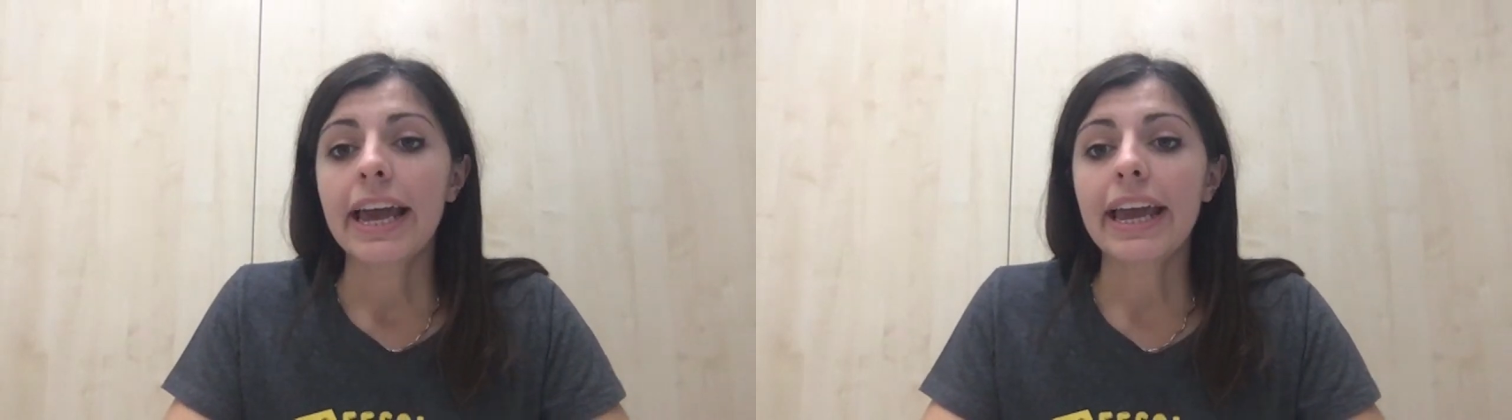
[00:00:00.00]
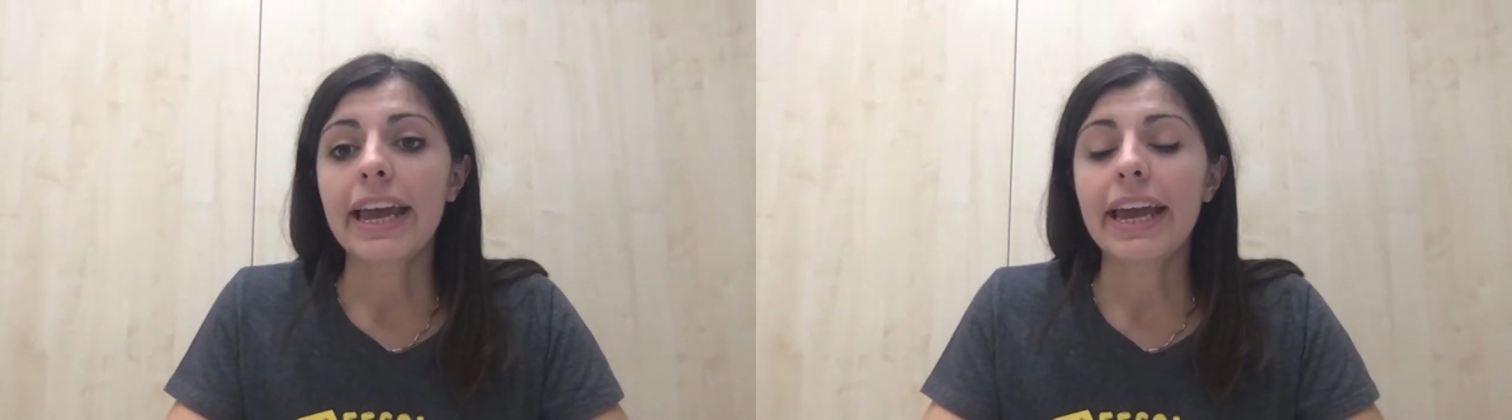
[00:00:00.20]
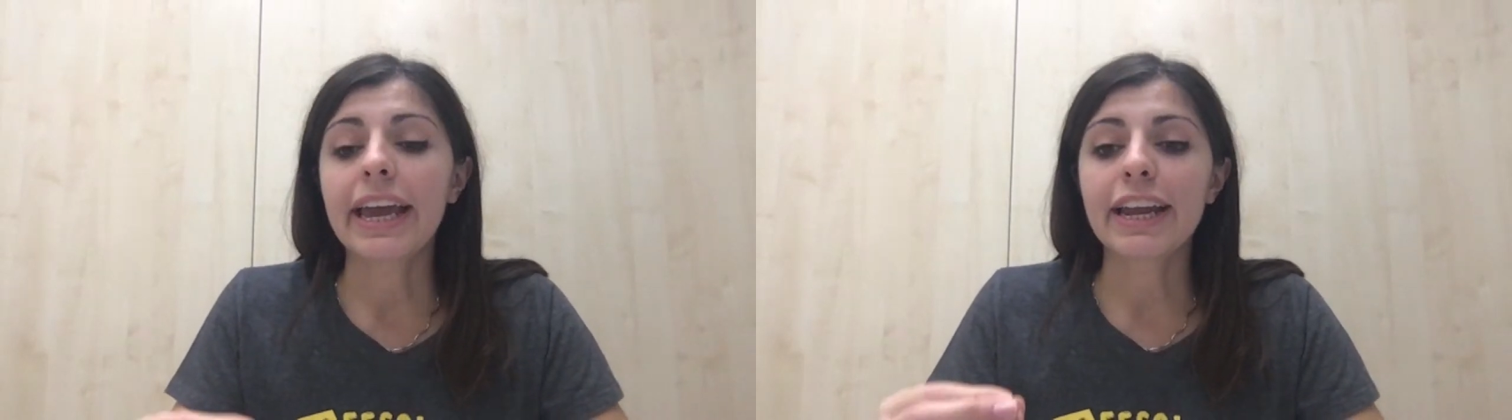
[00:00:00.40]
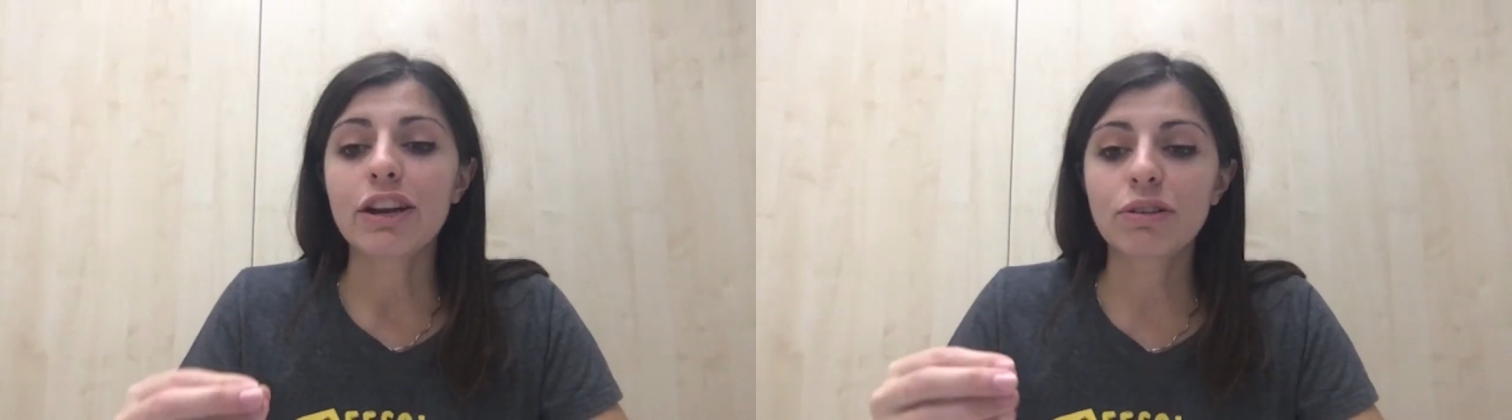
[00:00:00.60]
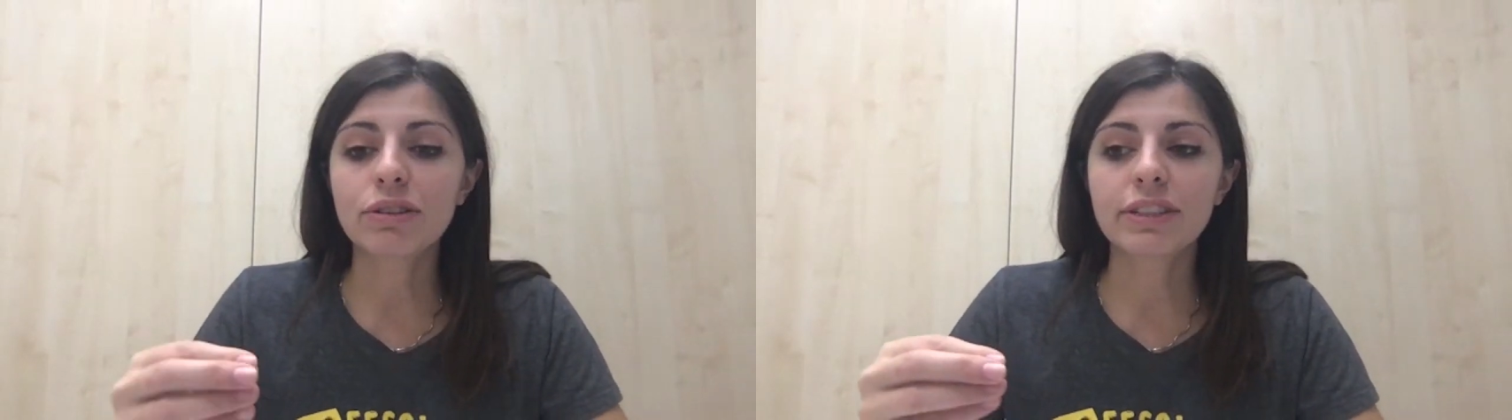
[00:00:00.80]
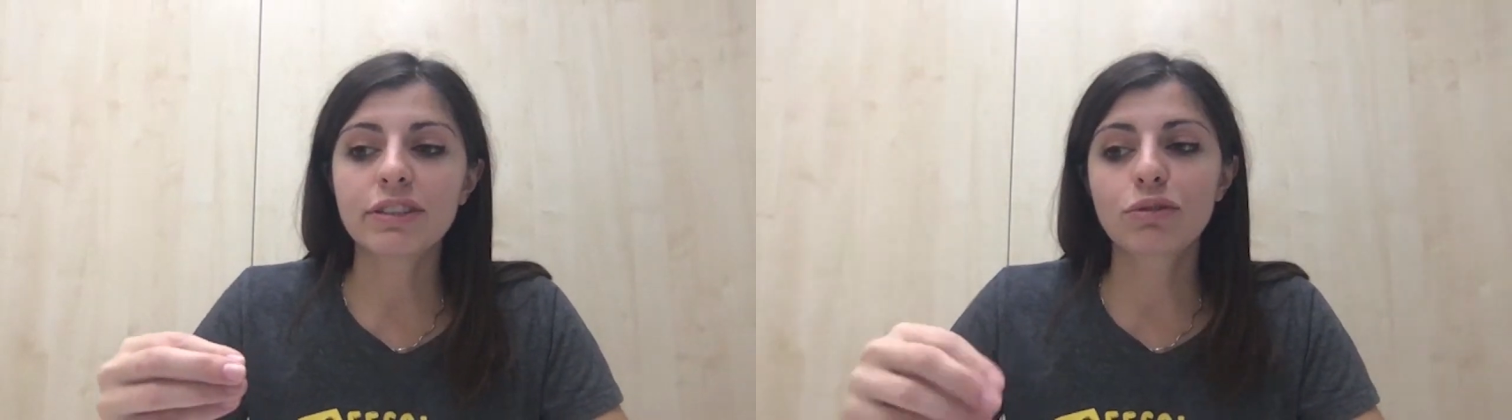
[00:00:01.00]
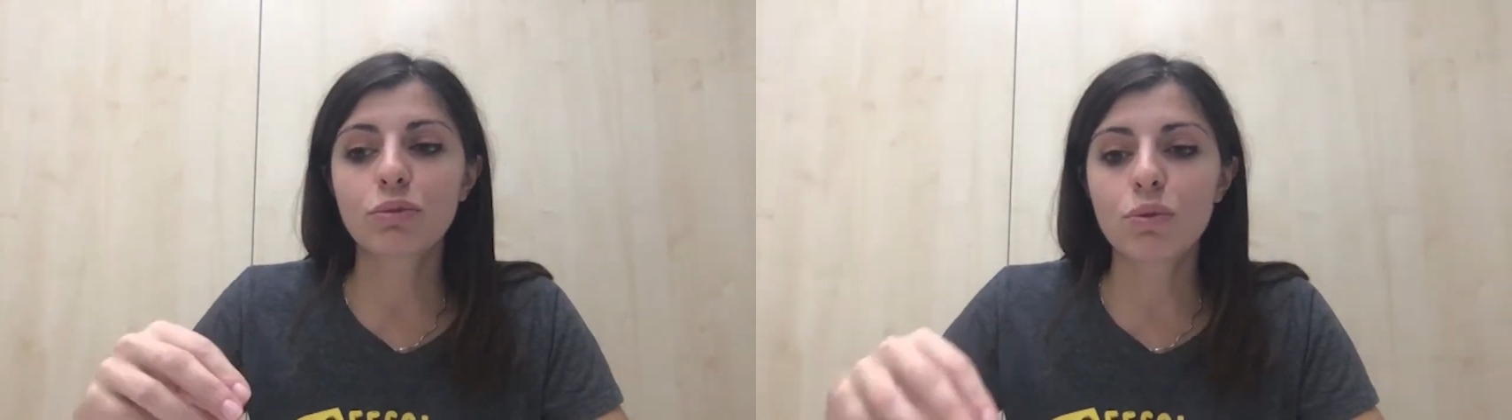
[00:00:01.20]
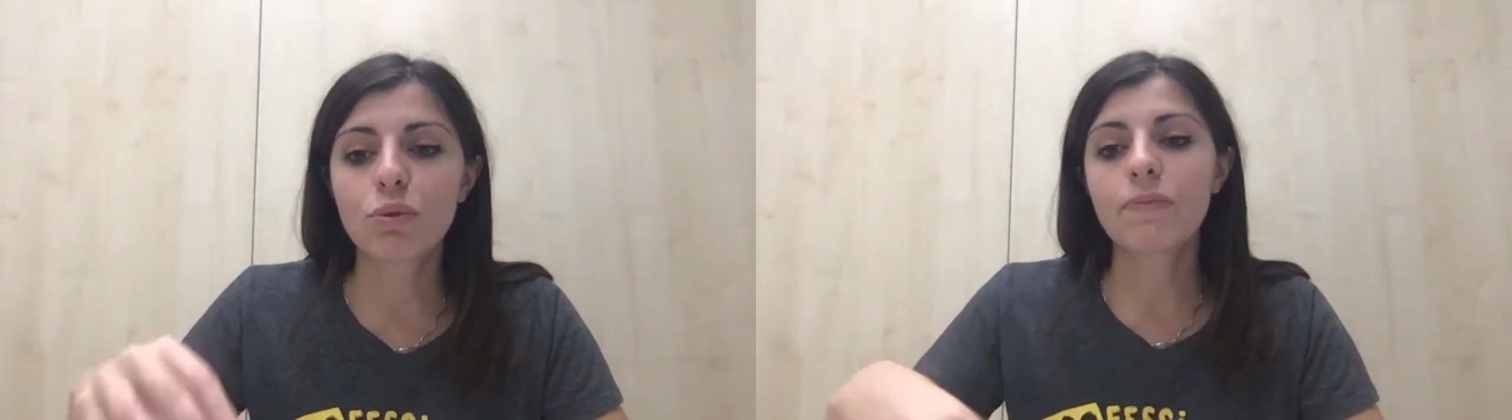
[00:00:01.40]
in order
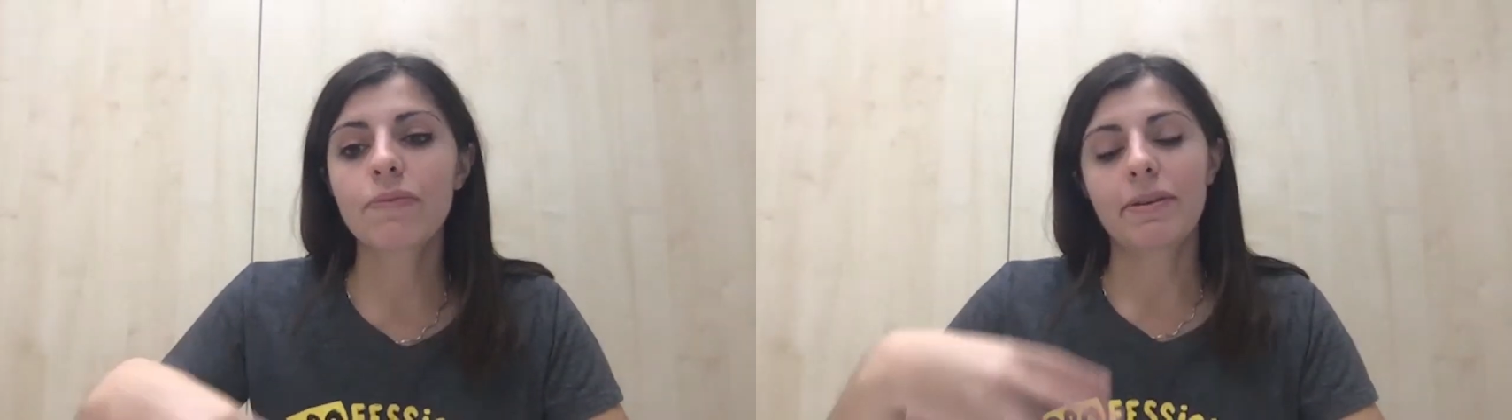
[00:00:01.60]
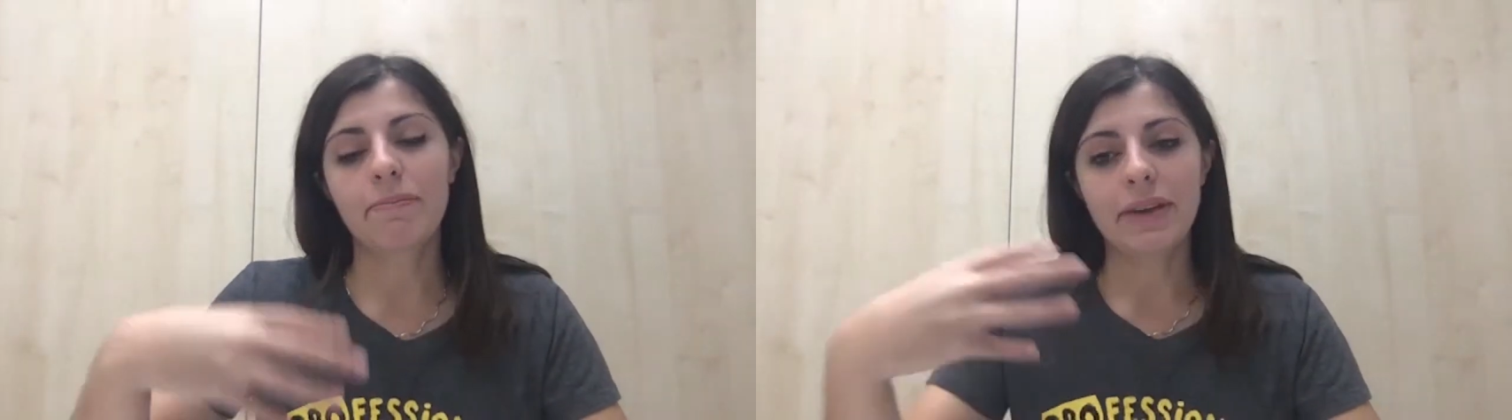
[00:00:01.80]
to